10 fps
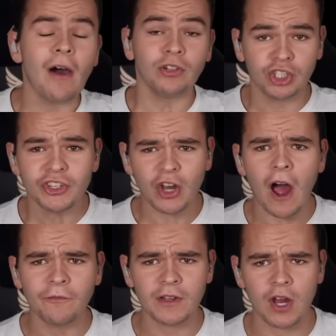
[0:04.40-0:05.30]
Now, just
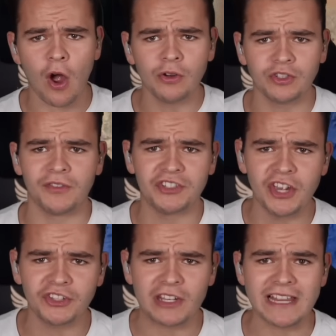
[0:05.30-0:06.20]
off the coast of
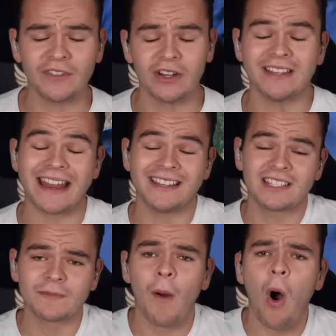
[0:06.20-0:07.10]
Sicily, there is a
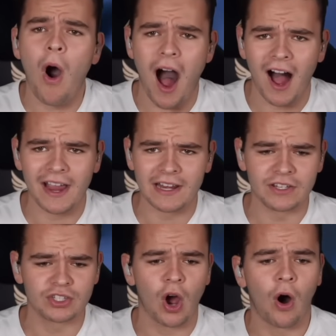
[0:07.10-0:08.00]
small
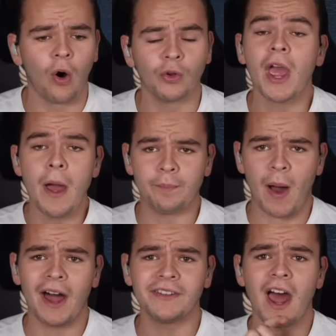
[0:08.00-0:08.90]
island called
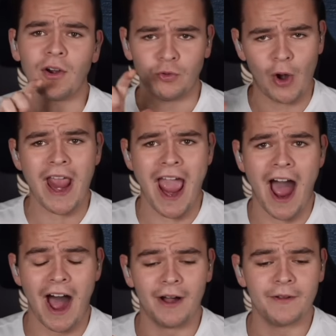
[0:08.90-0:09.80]

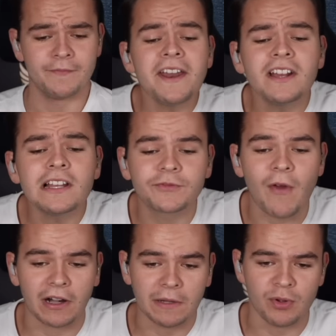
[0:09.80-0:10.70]
Panarea. And it
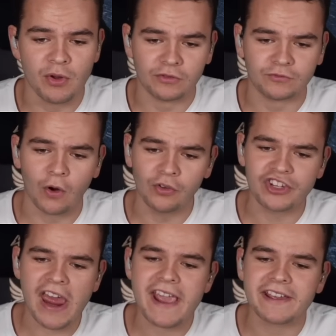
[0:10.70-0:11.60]
is very beautiful.
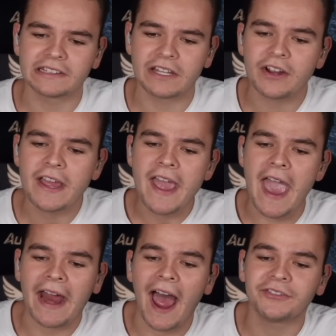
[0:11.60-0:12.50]
Take a look.
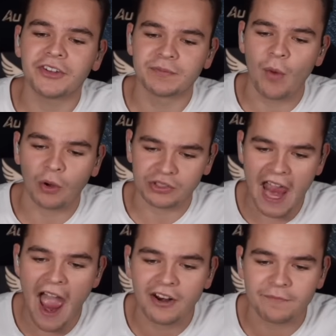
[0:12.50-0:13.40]
It has a small
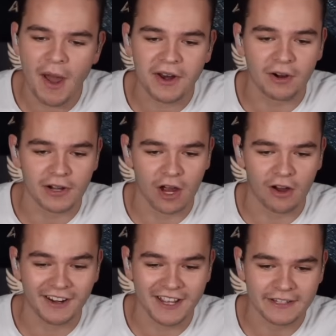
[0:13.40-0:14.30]
town of
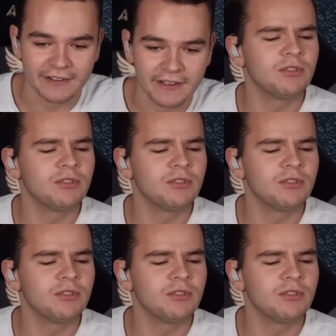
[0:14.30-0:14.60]
Panarea on it.